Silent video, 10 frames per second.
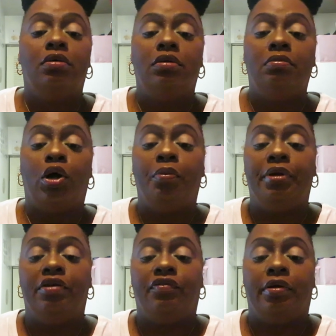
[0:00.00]
I'm gonna
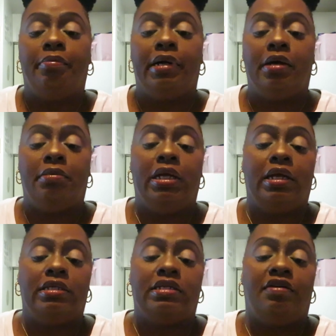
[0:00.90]
open it from the bottom. I
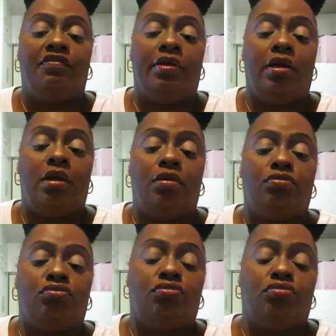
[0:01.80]
ain't got time for that.